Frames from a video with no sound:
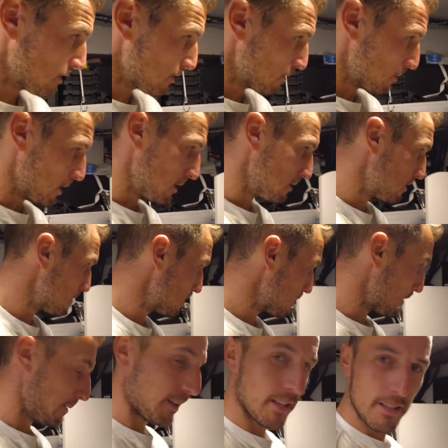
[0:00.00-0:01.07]
Wow.
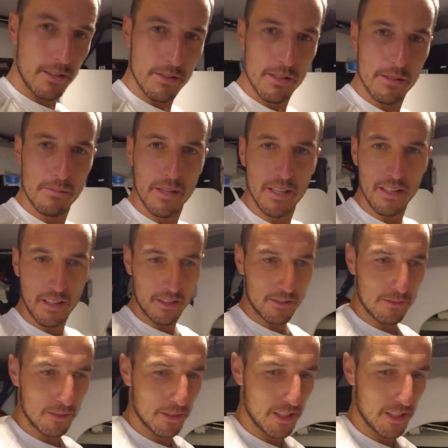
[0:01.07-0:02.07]
I mean, I could just be here for